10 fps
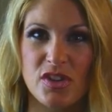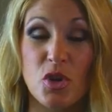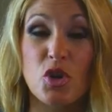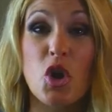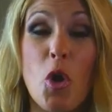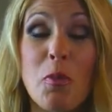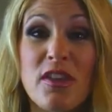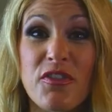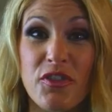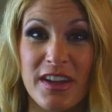So go
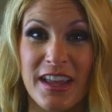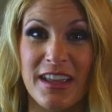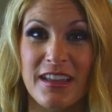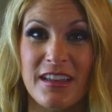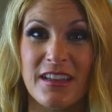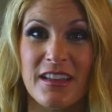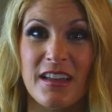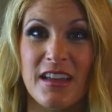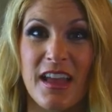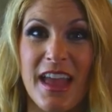be free
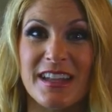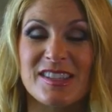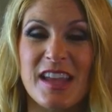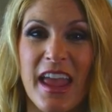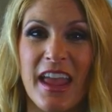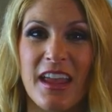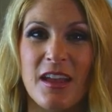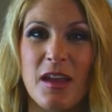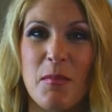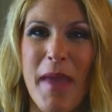and
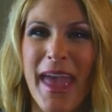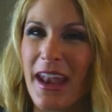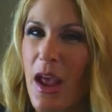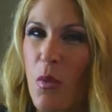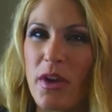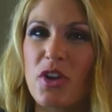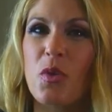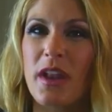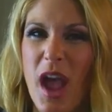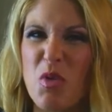say, man, I wonder
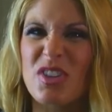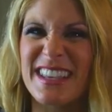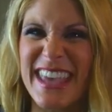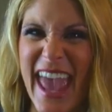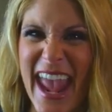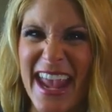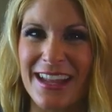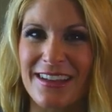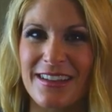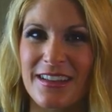what I will
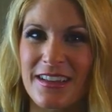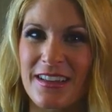gain